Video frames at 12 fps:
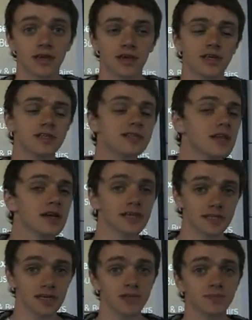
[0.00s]
is slightly
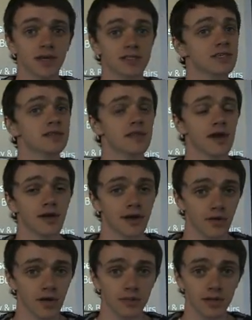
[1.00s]
suspect. Either they're
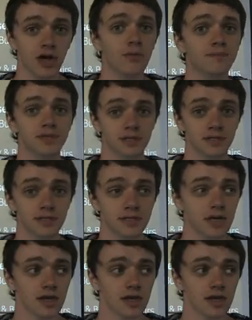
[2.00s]
incredibly competent,